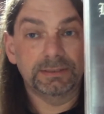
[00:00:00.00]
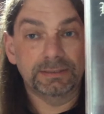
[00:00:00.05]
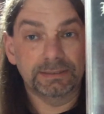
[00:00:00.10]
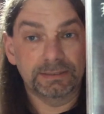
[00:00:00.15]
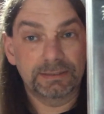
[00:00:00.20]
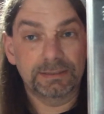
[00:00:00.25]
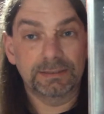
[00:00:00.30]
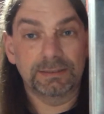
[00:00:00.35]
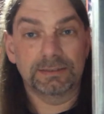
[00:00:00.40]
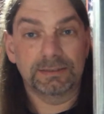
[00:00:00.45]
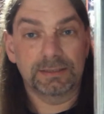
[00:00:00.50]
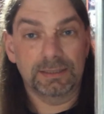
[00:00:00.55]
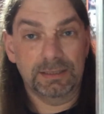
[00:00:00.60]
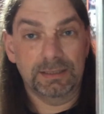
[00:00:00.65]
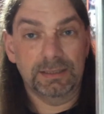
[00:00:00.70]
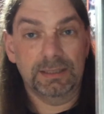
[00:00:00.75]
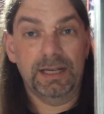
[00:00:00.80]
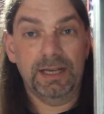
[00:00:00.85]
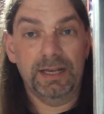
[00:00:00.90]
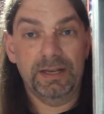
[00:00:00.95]
this is
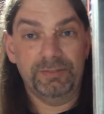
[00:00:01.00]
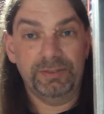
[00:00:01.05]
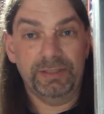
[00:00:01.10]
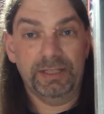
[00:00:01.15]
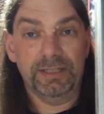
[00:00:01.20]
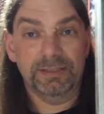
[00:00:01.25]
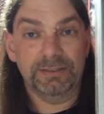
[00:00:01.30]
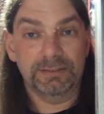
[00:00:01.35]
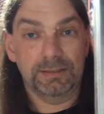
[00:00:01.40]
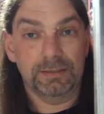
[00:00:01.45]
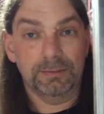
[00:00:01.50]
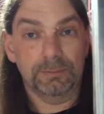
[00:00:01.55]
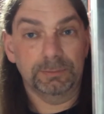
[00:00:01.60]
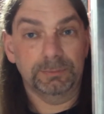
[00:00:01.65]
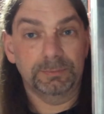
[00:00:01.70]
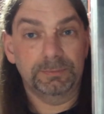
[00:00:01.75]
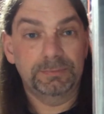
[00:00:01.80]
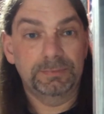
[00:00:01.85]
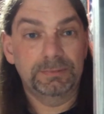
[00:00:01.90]
uh, a heavy ass album.